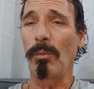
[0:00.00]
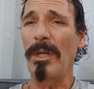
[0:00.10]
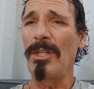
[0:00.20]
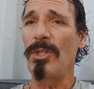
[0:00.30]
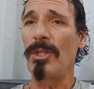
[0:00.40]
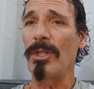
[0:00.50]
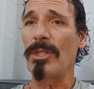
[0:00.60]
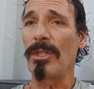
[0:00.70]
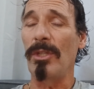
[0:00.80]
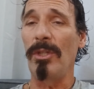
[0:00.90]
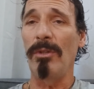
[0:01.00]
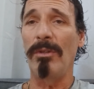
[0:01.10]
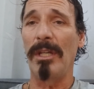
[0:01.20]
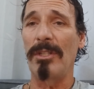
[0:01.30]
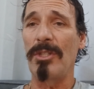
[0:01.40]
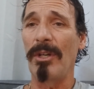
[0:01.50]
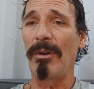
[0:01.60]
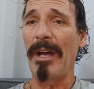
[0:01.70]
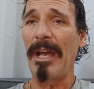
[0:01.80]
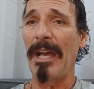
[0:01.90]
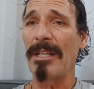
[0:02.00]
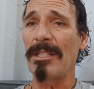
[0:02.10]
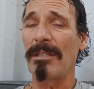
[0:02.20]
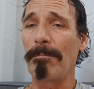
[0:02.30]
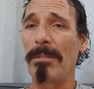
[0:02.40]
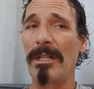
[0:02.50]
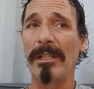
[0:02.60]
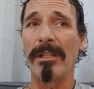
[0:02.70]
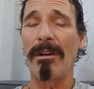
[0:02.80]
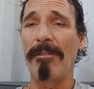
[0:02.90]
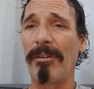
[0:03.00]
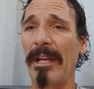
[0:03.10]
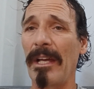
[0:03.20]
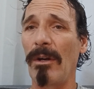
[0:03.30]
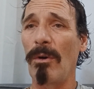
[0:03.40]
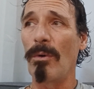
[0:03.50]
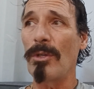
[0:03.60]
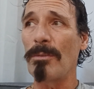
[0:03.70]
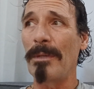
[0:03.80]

You get your ass bucked off of that horse,